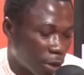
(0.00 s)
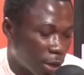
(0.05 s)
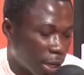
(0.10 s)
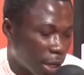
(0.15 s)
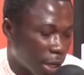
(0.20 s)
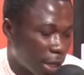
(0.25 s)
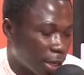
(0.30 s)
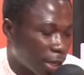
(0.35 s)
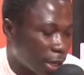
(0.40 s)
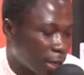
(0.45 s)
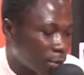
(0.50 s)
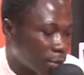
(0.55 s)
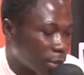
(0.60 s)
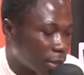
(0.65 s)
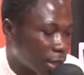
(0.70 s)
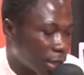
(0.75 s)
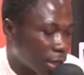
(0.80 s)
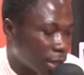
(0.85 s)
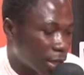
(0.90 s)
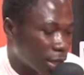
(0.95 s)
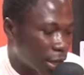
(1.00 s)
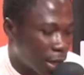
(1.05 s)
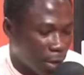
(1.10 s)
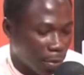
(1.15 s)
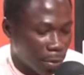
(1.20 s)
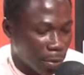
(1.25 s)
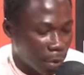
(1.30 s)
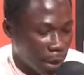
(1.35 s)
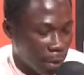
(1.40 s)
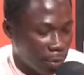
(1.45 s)
Na me say ah,
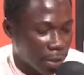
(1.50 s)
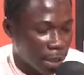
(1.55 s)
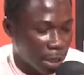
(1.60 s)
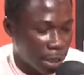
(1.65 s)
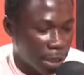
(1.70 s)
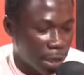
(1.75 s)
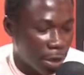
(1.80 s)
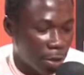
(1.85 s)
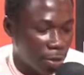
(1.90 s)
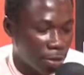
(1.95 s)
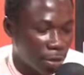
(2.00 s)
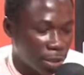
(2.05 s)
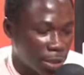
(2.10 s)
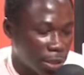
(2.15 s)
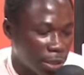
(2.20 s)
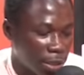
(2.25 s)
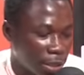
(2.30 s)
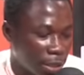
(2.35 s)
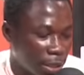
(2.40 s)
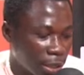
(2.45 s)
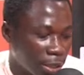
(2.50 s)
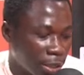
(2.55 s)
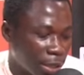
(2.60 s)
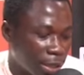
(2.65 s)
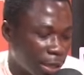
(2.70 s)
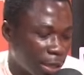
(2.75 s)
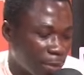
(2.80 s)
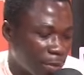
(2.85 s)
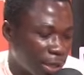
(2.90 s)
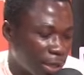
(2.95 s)
me mama ne da on inti.
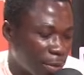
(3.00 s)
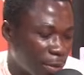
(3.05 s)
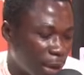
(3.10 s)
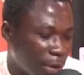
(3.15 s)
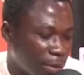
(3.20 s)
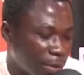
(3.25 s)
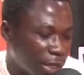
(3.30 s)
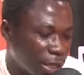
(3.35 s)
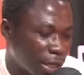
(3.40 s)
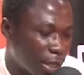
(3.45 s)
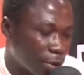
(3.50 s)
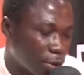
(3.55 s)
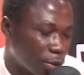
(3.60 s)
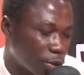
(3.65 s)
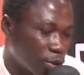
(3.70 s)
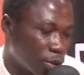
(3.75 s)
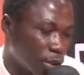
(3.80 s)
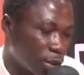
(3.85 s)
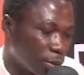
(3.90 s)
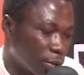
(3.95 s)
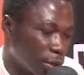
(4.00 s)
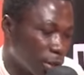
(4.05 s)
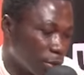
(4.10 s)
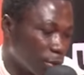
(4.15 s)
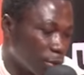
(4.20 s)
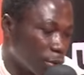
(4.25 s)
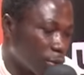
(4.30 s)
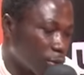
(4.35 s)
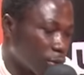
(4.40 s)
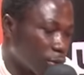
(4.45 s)
Ni a me ni mama ni ye wo dream ni
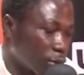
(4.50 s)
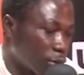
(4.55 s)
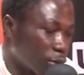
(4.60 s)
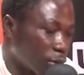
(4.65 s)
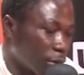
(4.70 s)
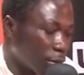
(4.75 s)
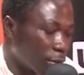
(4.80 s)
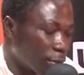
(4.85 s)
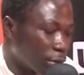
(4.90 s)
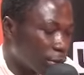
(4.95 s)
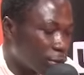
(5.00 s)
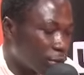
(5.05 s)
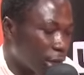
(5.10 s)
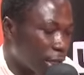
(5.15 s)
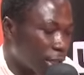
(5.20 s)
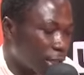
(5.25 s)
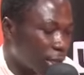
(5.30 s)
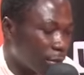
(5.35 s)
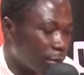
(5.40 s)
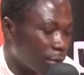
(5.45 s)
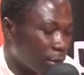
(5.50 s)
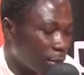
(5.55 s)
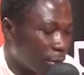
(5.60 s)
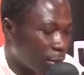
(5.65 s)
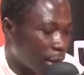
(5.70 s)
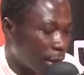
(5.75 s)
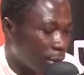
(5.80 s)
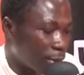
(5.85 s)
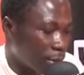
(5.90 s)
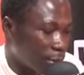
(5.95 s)
mu no. Me try say me ni me
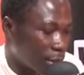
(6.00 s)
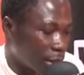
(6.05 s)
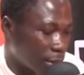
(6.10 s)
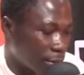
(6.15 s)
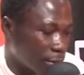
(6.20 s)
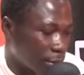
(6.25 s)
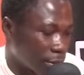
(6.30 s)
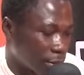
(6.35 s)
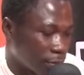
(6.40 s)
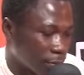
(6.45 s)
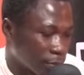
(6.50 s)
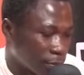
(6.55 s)
mama baby.